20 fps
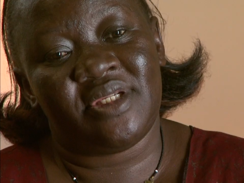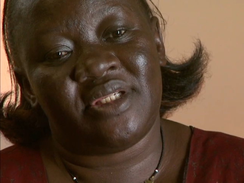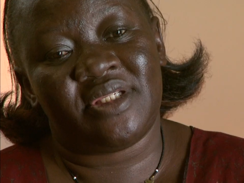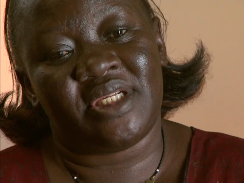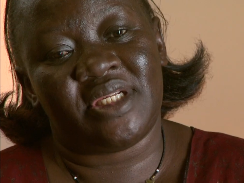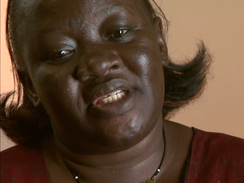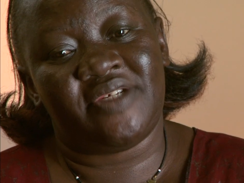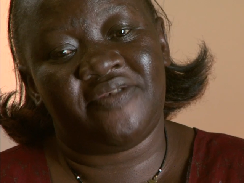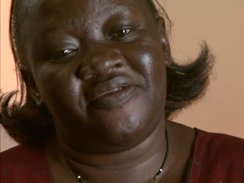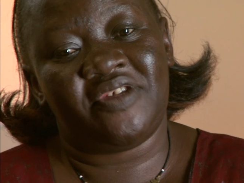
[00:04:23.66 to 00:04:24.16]
the
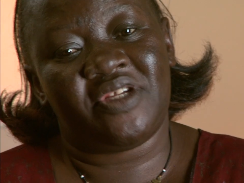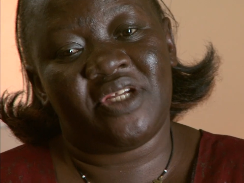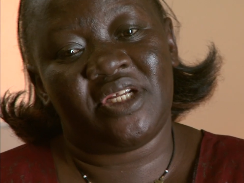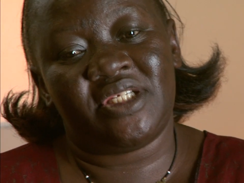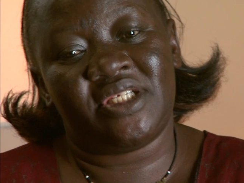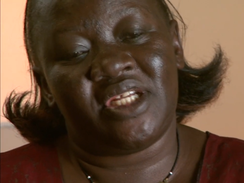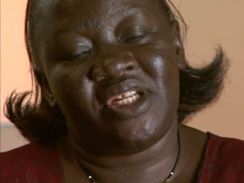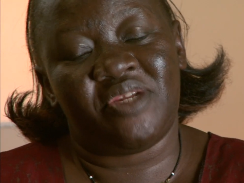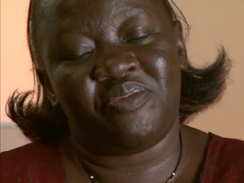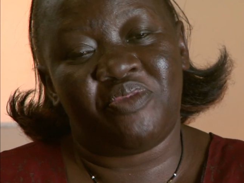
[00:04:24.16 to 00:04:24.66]

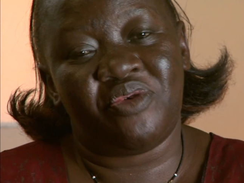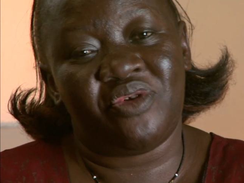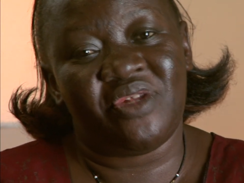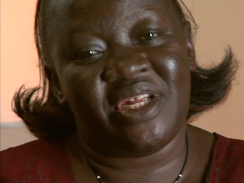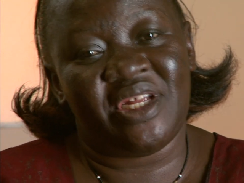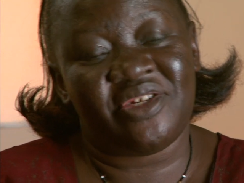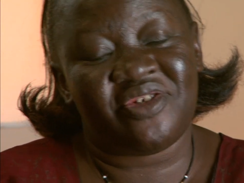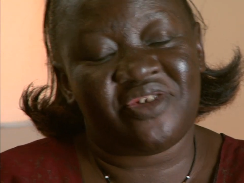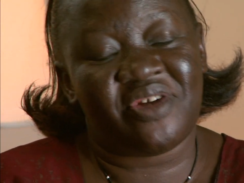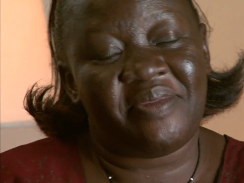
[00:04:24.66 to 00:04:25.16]
certificate and put
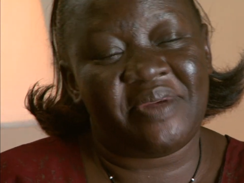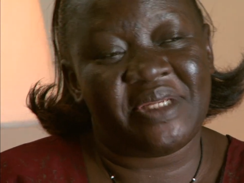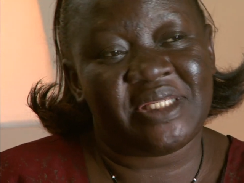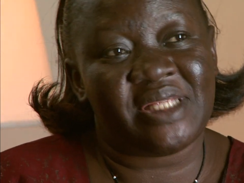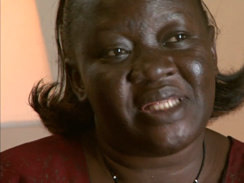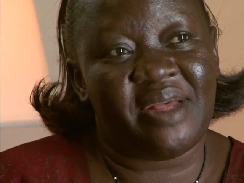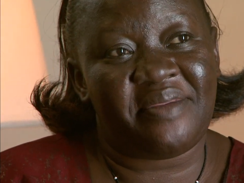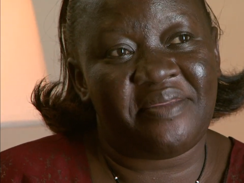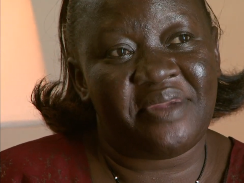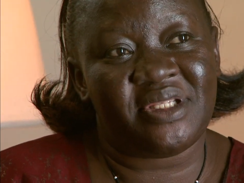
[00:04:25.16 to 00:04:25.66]
that rubber
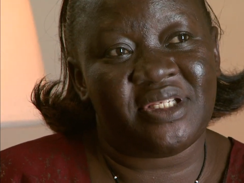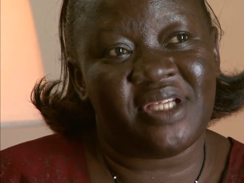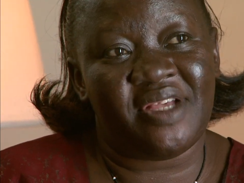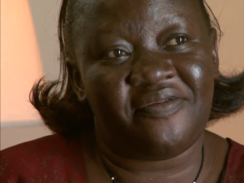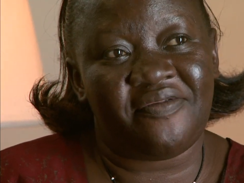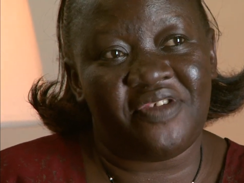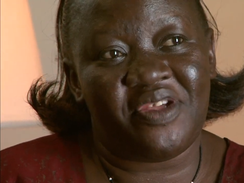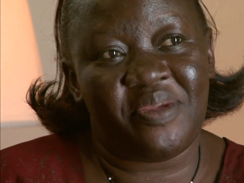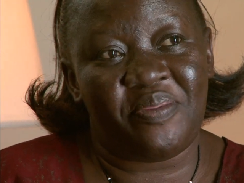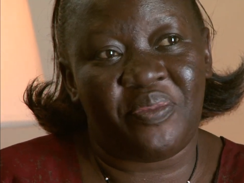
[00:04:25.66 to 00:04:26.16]
stamp
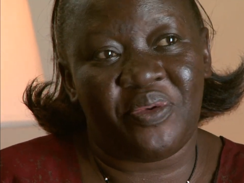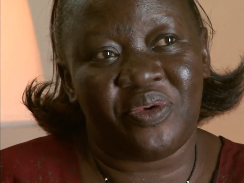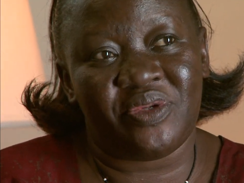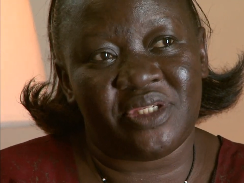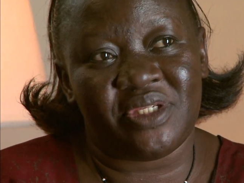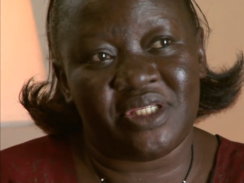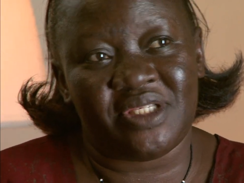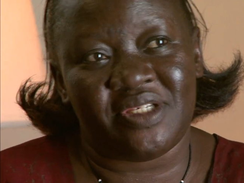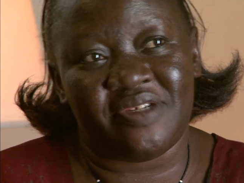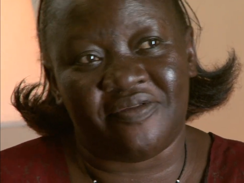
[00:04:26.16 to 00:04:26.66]
HIV
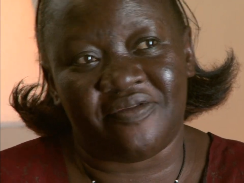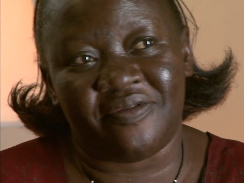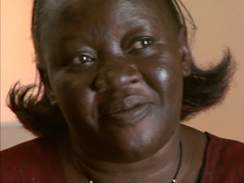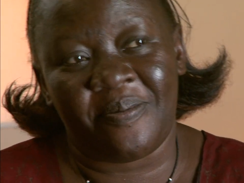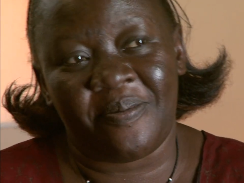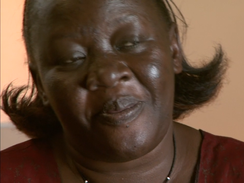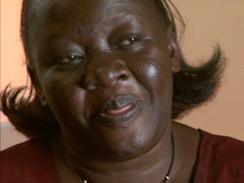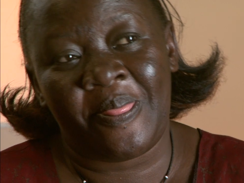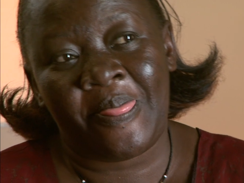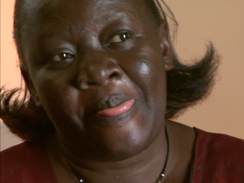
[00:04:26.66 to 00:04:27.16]
positive.
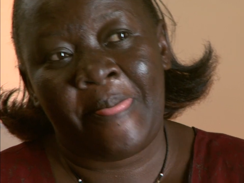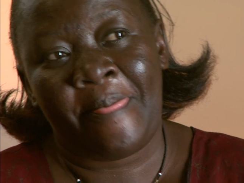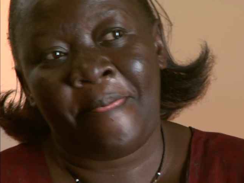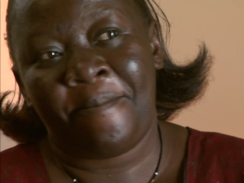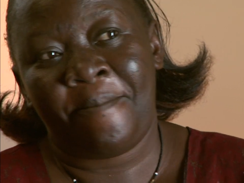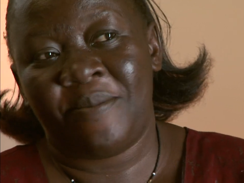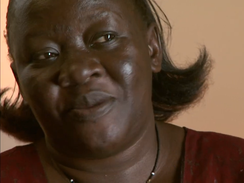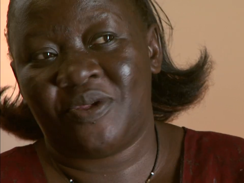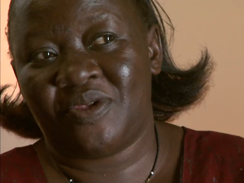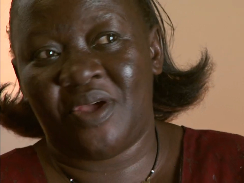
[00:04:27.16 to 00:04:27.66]

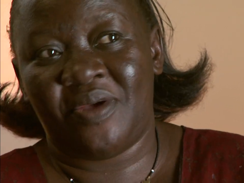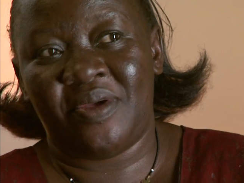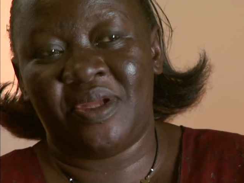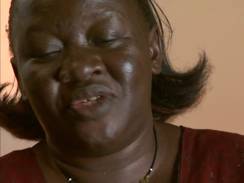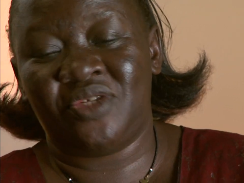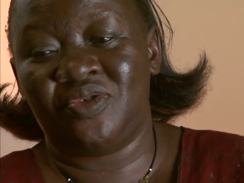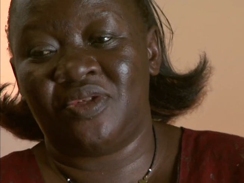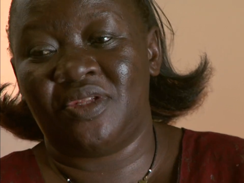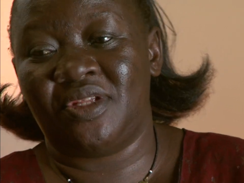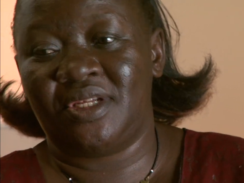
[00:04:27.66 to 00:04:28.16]
So I
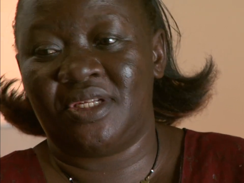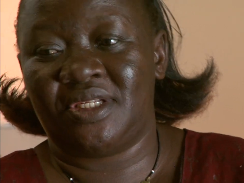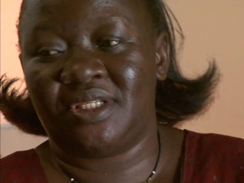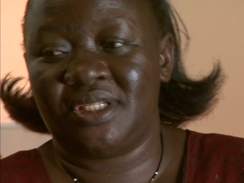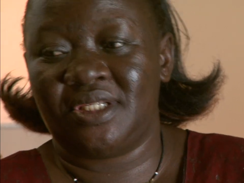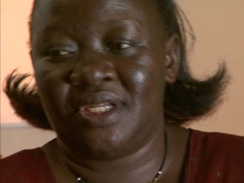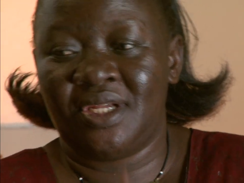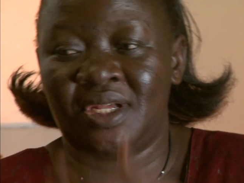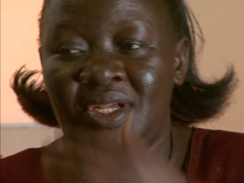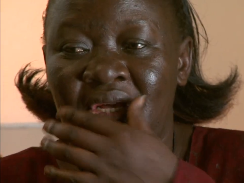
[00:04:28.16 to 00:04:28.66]
went with
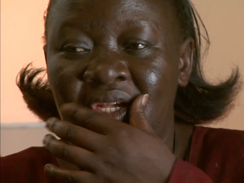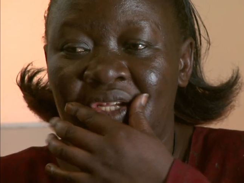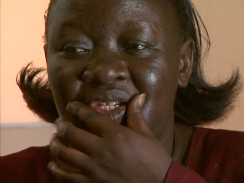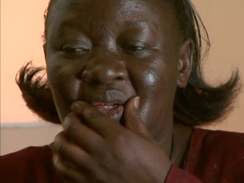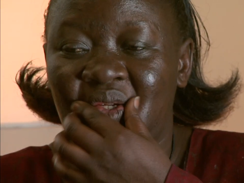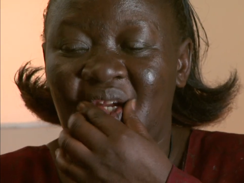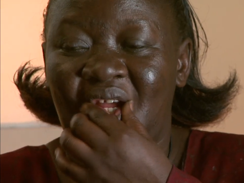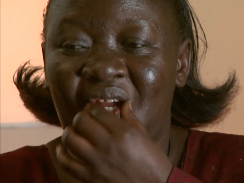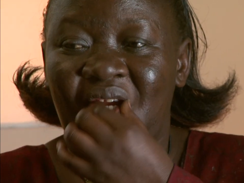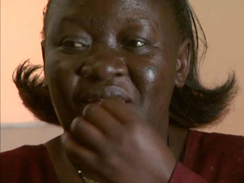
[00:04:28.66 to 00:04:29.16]
it.
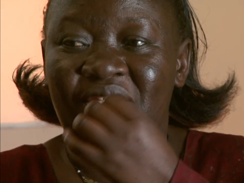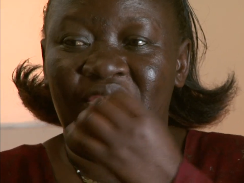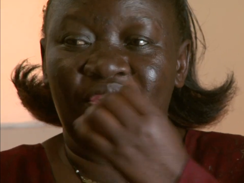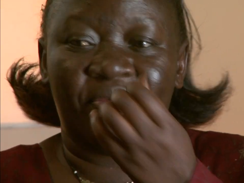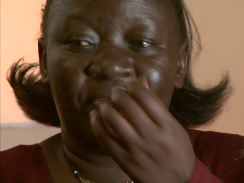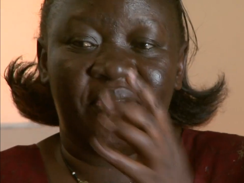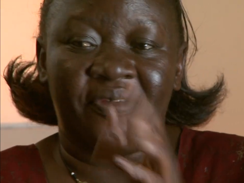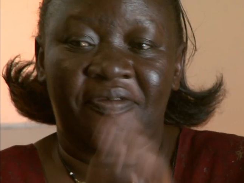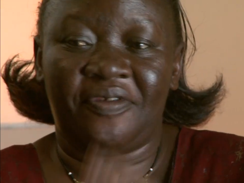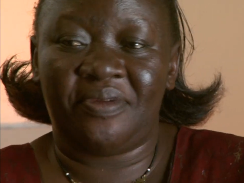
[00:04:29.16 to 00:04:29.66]
So when I reached
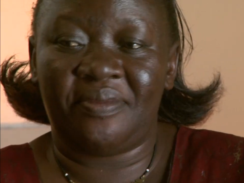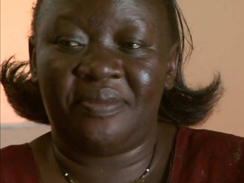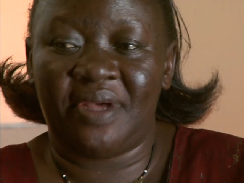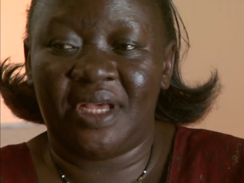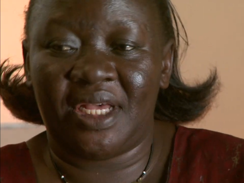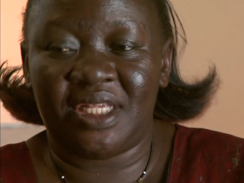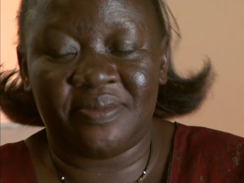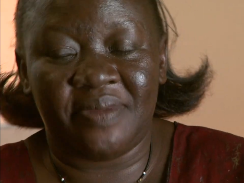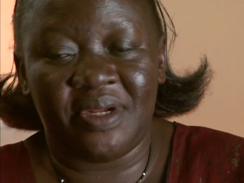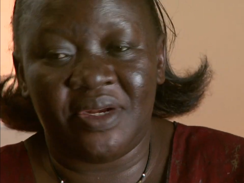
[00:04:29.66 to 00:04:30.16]
home, I found my
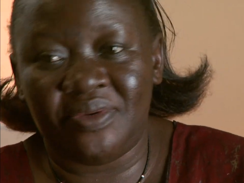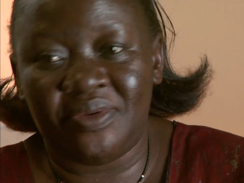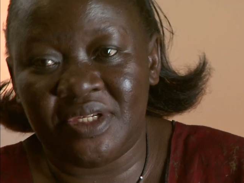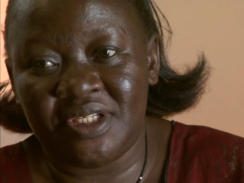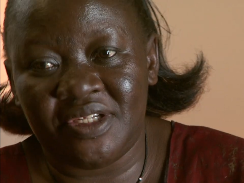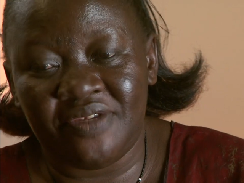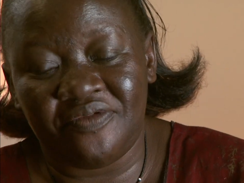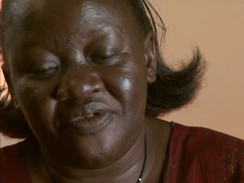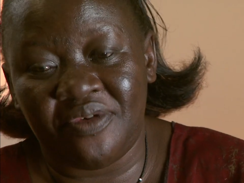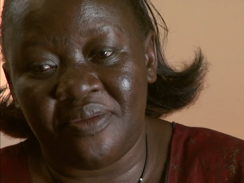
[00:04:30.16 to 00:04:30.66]
husband
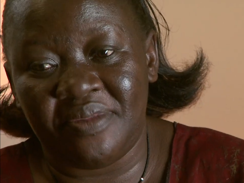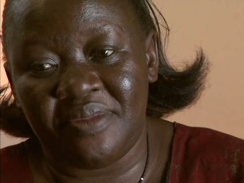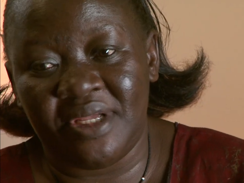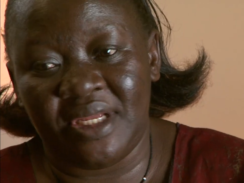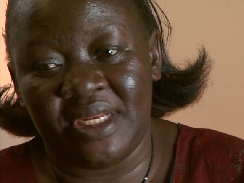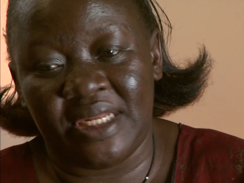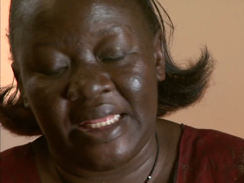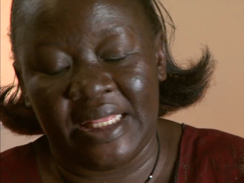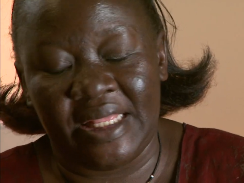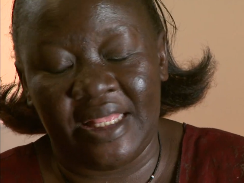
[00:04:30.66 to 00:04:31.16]
waiting for me
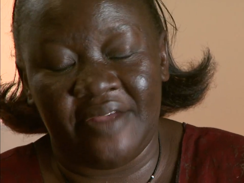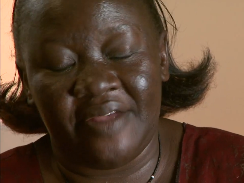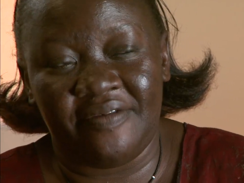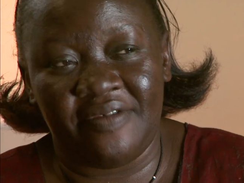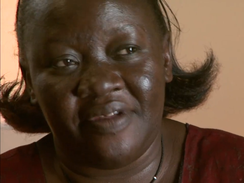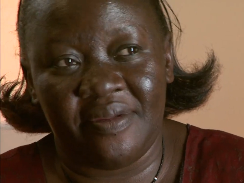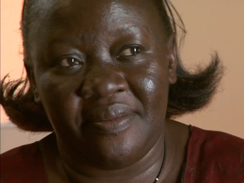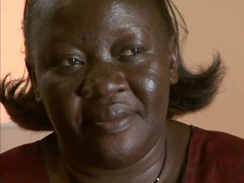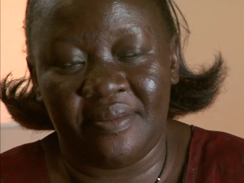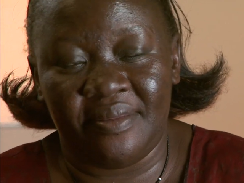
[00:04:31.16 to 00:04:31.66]
and I gave
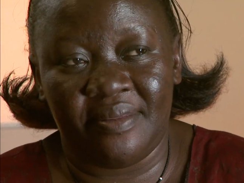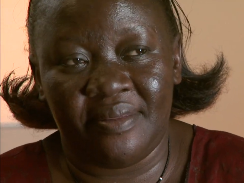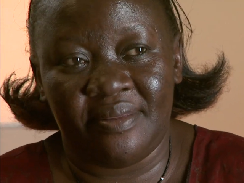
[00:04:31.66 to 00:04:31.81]
him